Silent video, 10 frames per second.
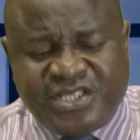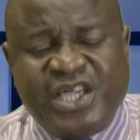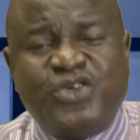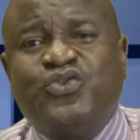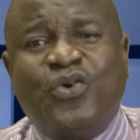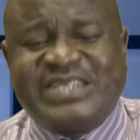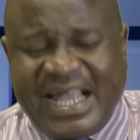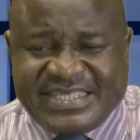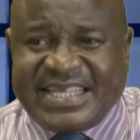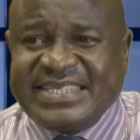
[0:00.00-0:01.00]
The you
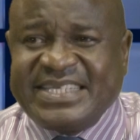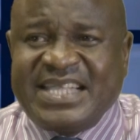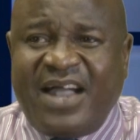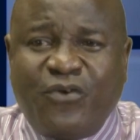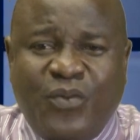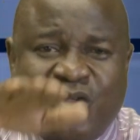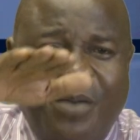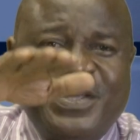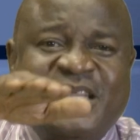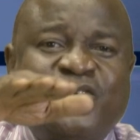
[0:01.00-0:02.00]
that is at this level will not
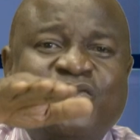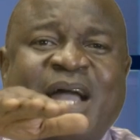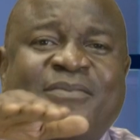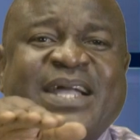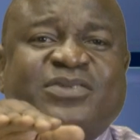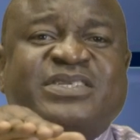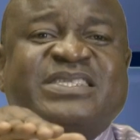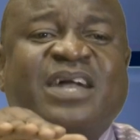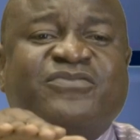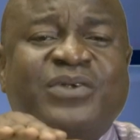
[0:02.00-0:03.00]
be the you that will get to this
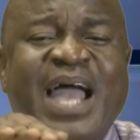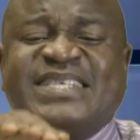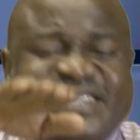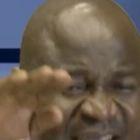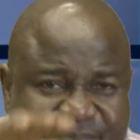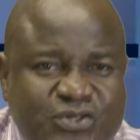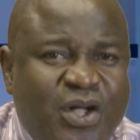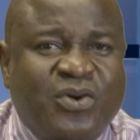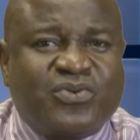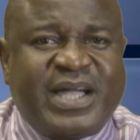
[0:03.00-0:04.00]
level, except you
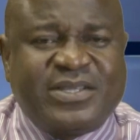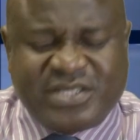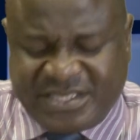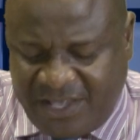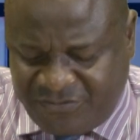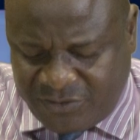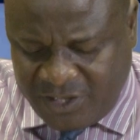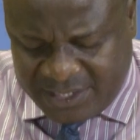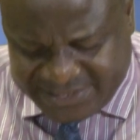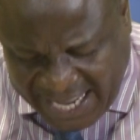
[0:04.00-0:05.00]
don't want to get to this level.
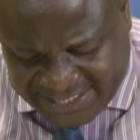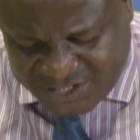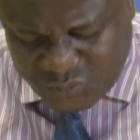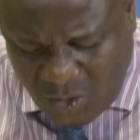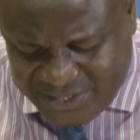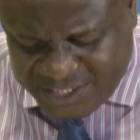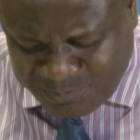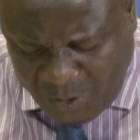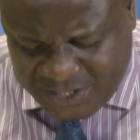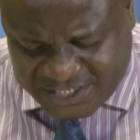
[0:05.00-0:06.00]
That is what this
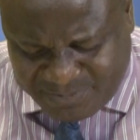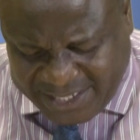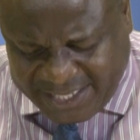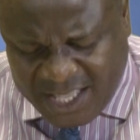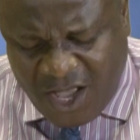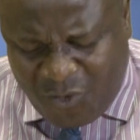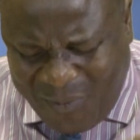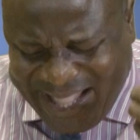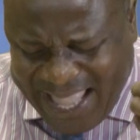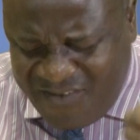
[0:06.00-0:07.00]
point is making.
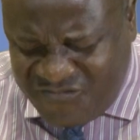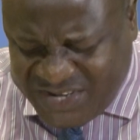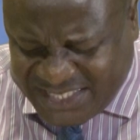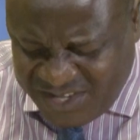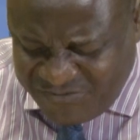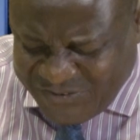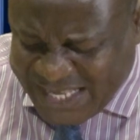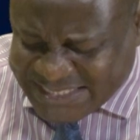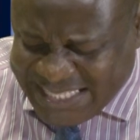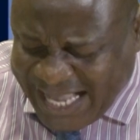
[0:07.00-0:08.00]
When everything
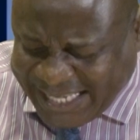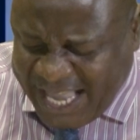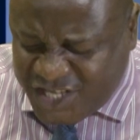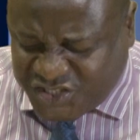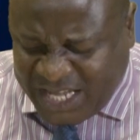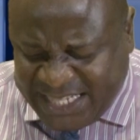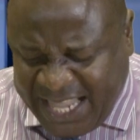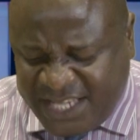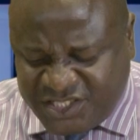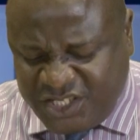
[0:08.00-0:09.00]
feels like a
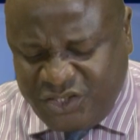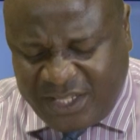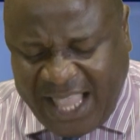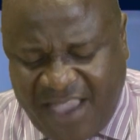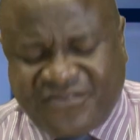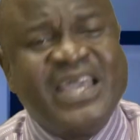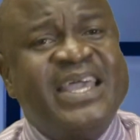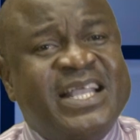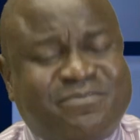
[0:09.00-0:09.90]
challenge in your life, it